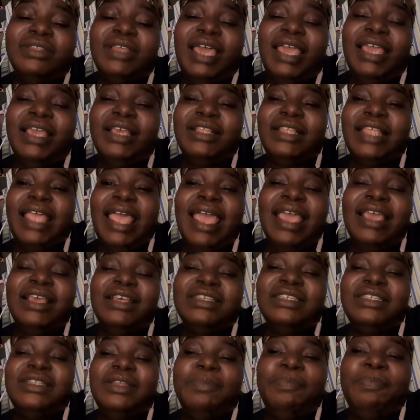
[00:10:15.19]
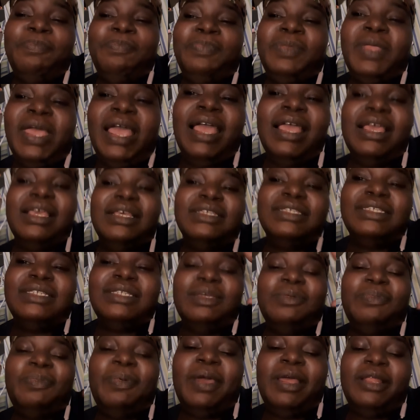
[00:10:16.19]
Like that is the that is
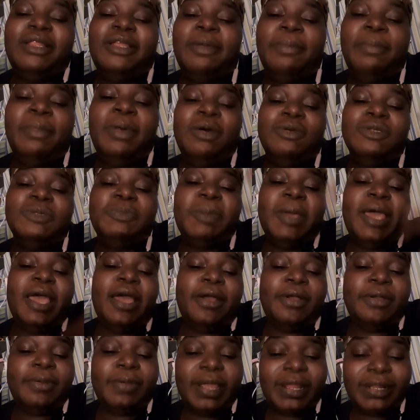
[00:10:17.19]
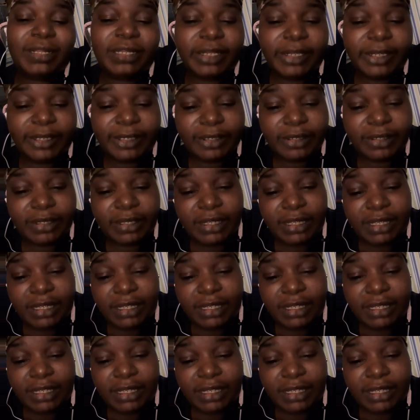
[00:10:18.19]
the the most power right there.